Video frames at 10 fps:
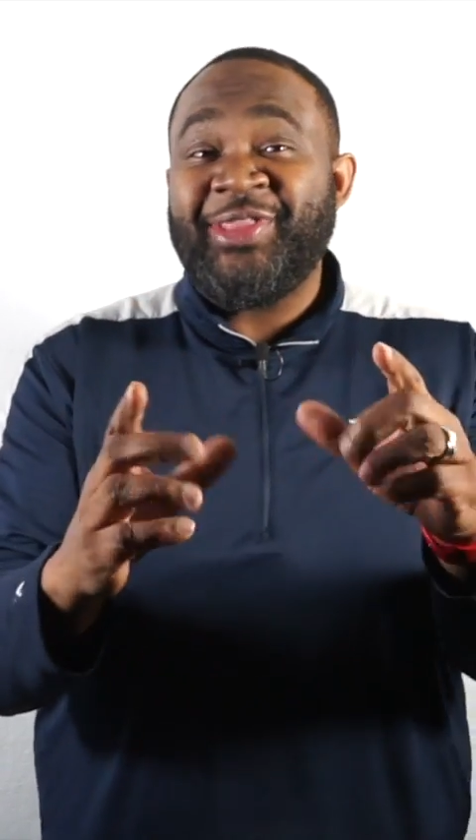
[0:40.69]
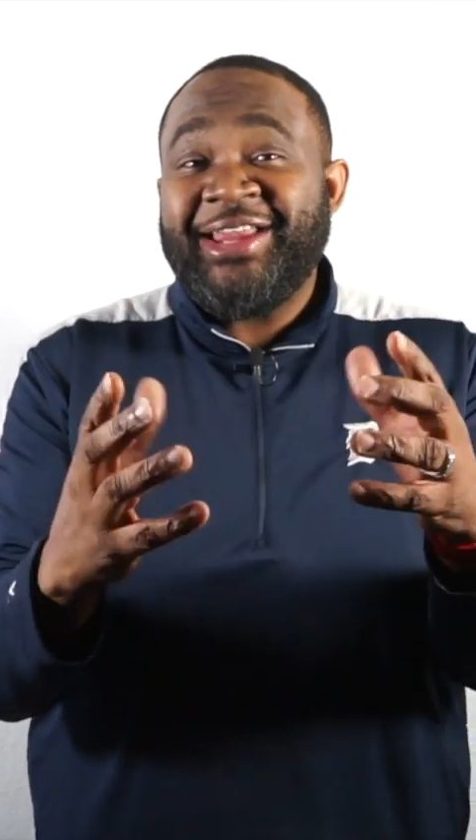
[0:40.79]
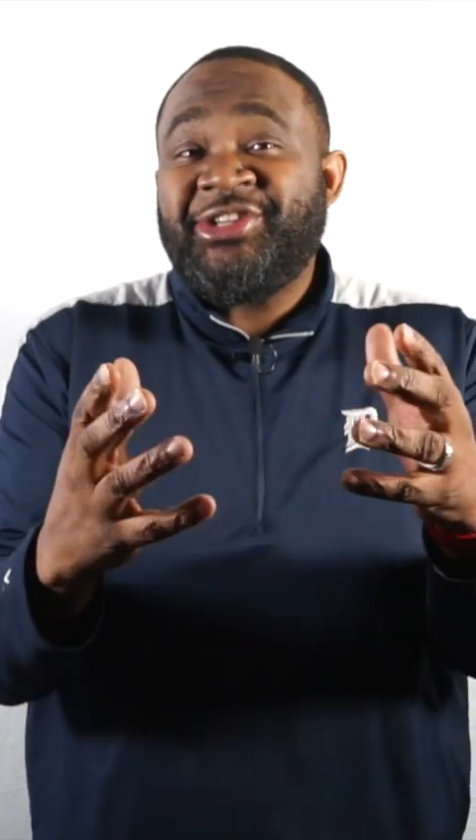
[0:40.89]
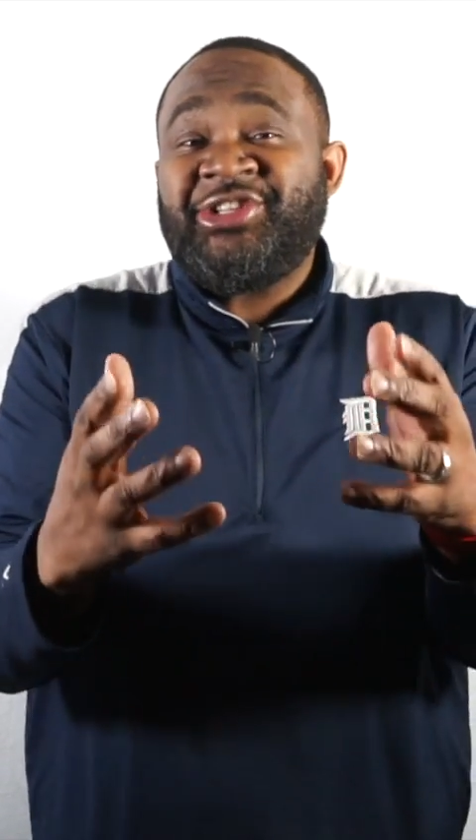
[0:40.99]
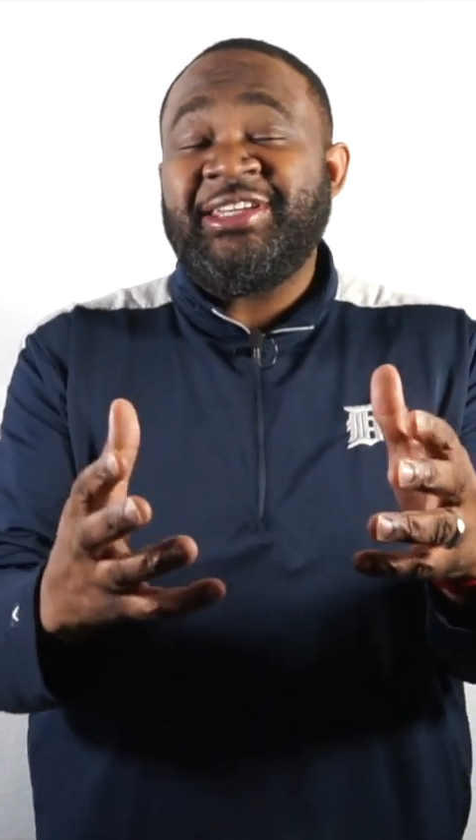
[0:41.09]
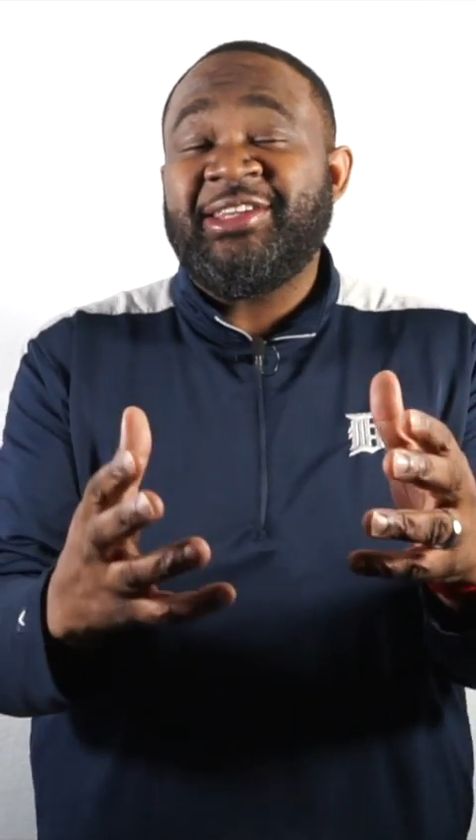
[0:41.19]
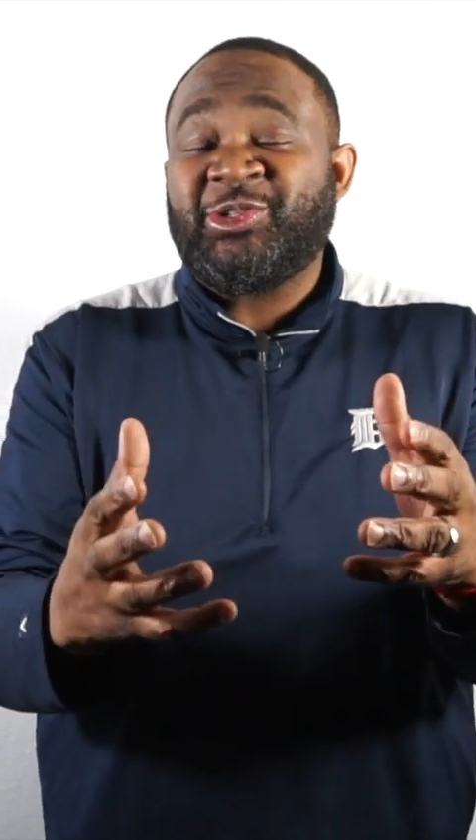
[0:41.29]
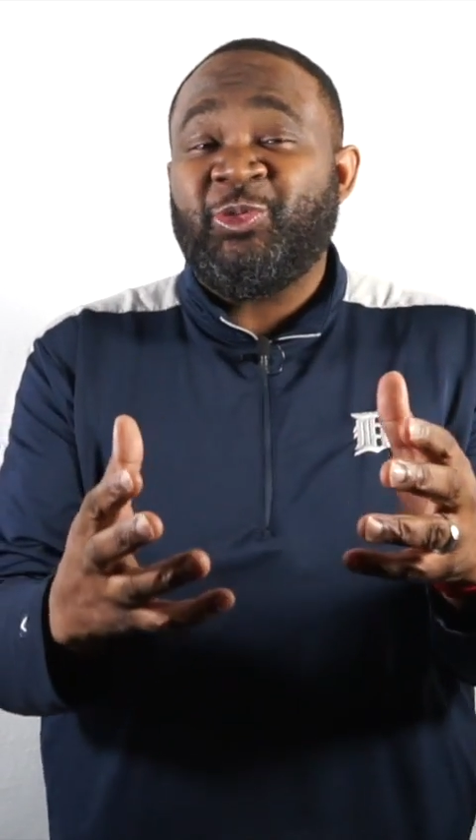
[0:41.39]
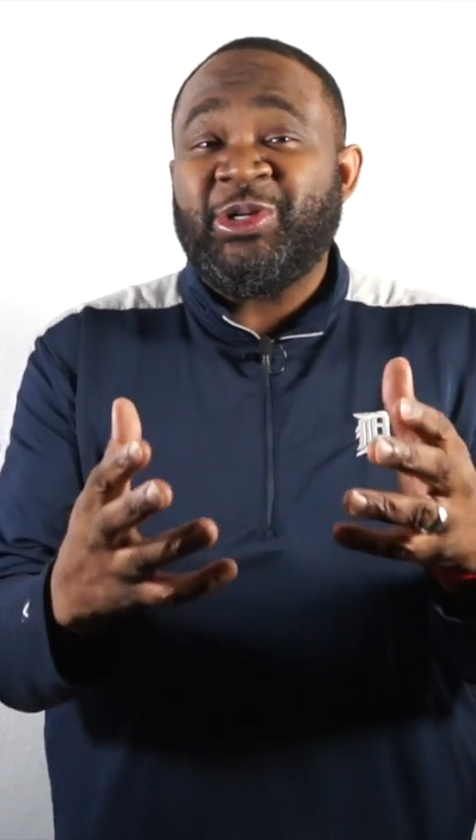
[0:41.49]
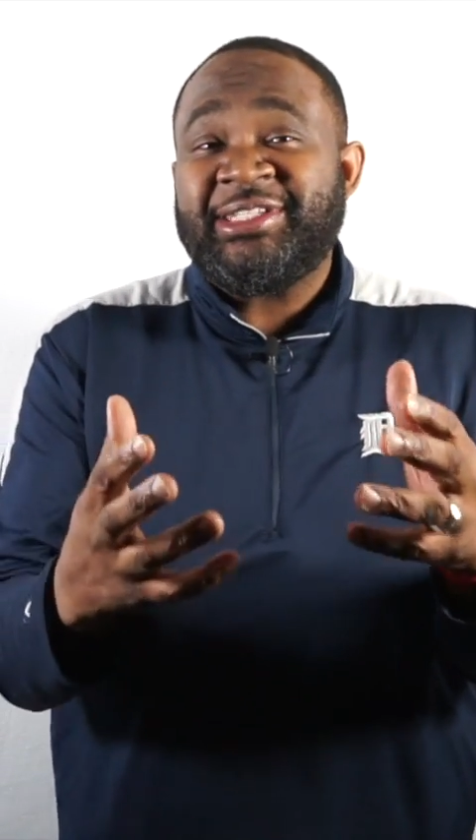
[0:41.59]
that
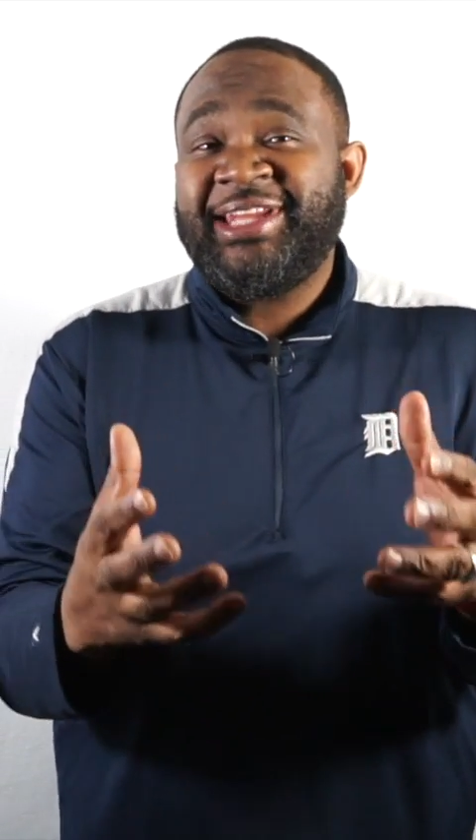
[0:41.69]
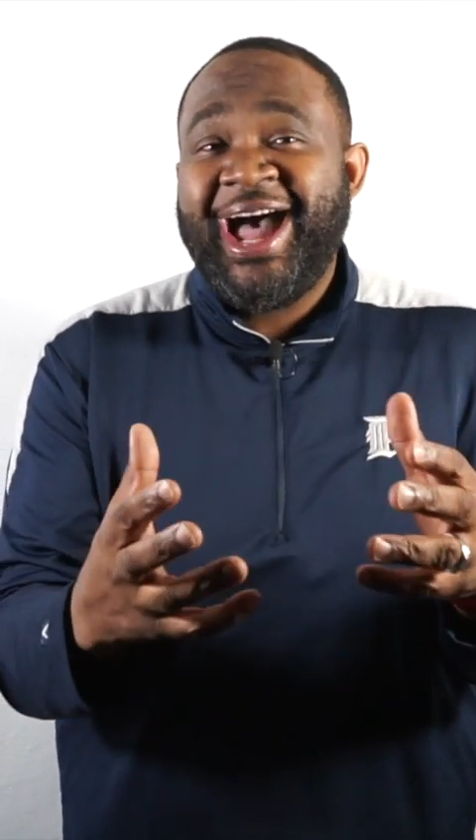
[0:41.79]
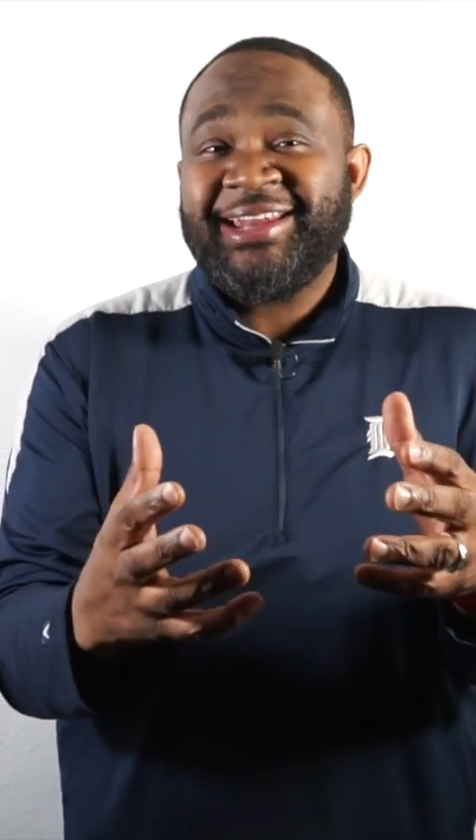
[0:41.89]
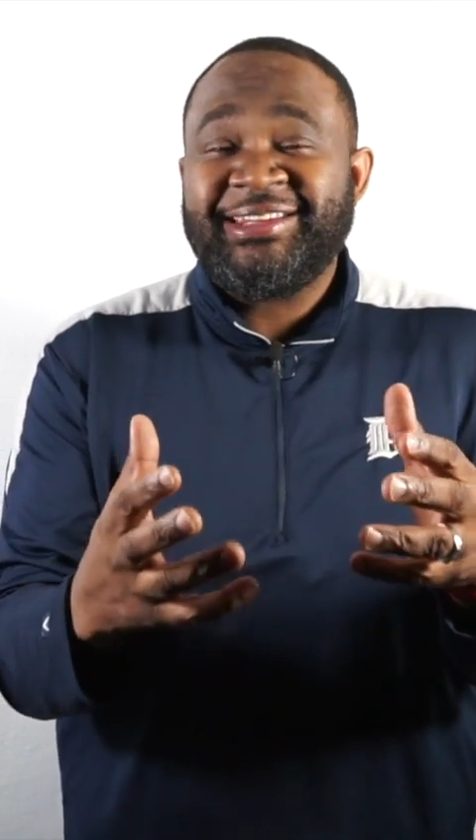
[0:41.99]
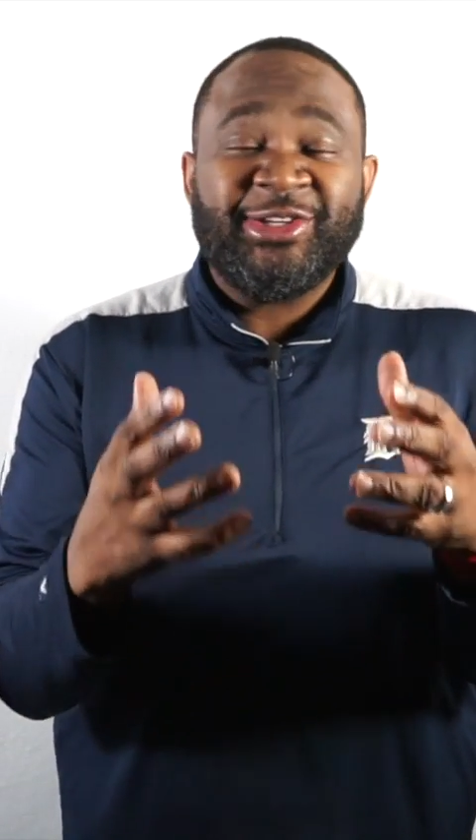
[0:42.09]
Jesus was not